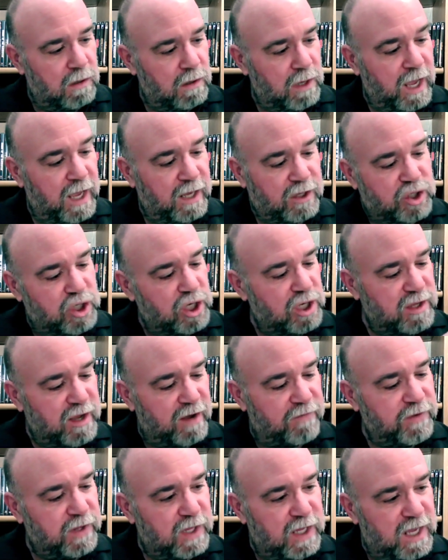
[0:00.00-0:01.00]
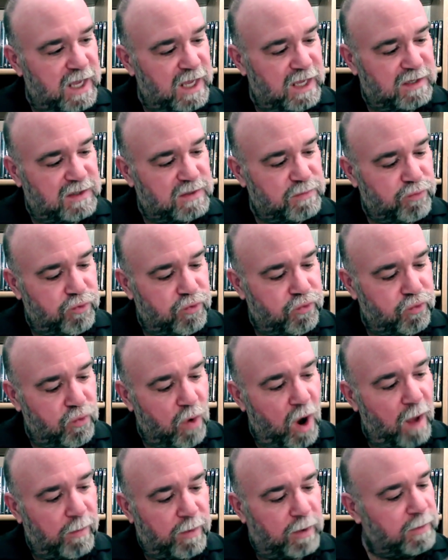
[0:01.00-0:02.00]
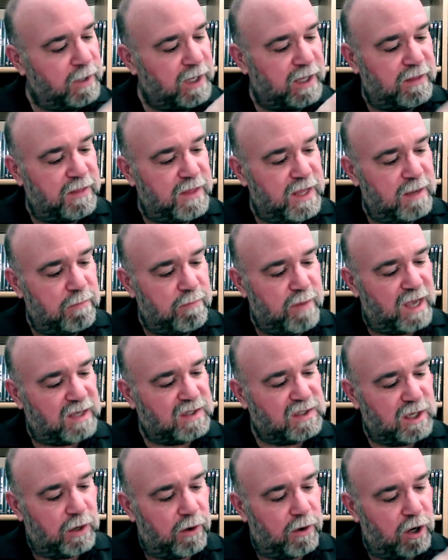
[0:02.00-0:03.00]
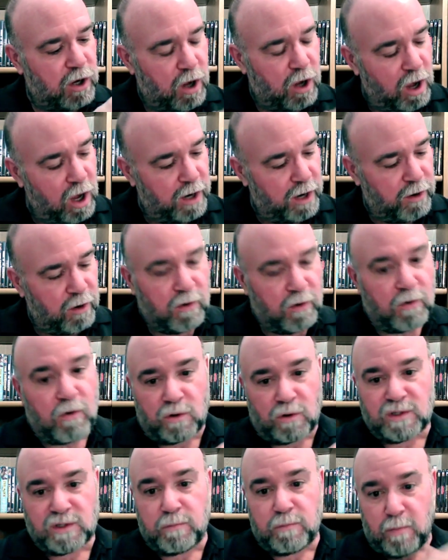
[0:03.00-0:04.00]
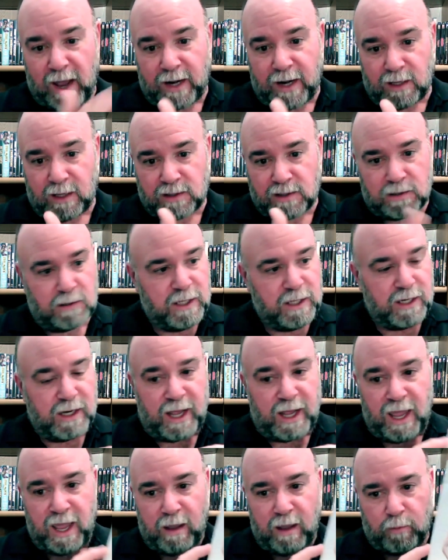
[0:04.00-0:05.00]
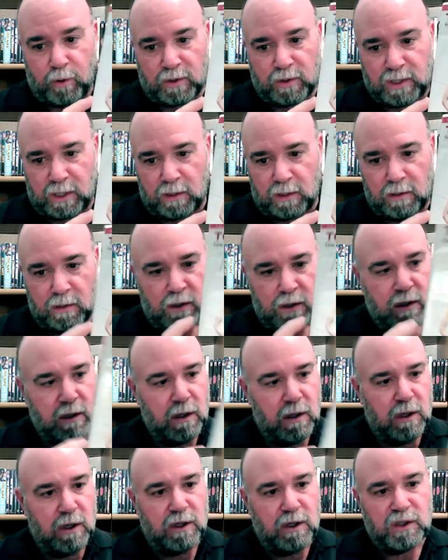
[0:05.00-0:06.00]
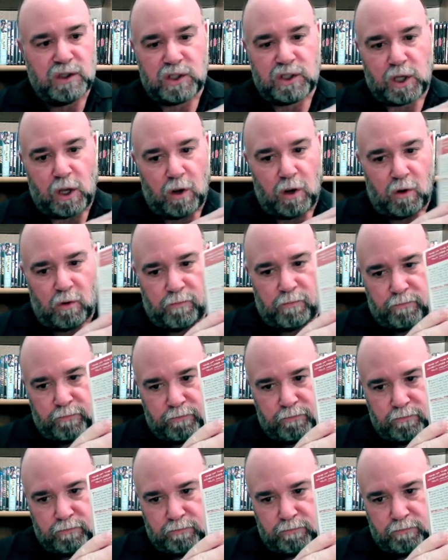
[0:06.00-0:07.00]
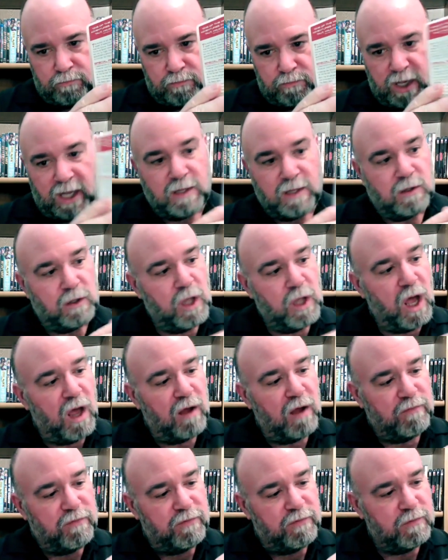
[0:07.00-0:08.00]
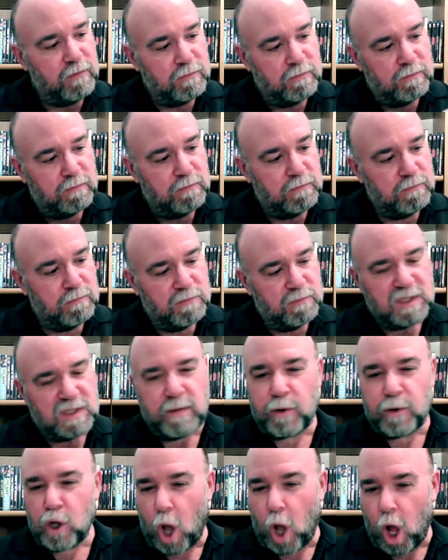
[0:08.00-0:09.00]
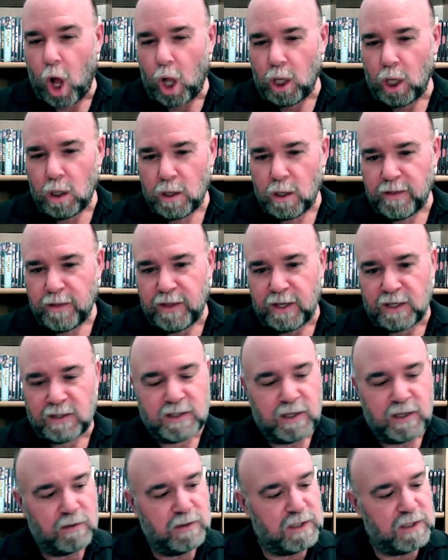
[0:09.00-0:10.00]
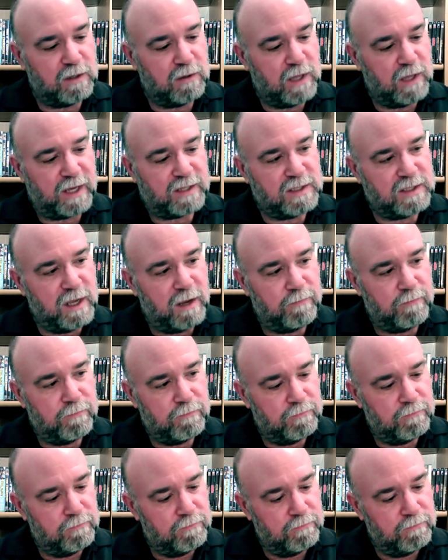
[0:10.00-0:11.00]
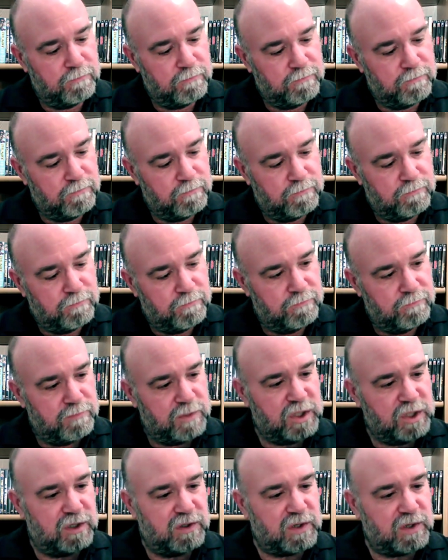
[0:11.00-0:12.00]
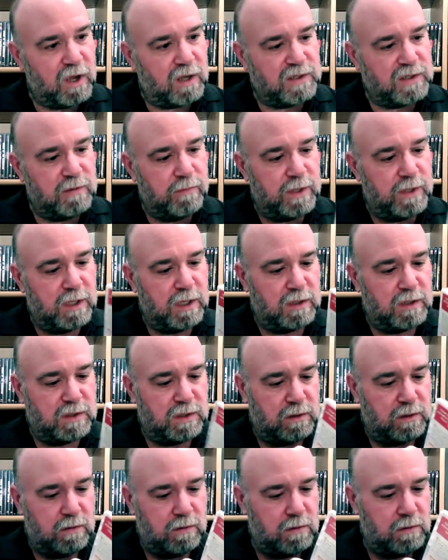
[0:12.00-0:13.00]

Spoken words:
And she definitely is probably the best Sarah Connor, of course, minus Linda Hamilton. So, and love Summer Gall, I think is how you say her last name. She is awesome in this.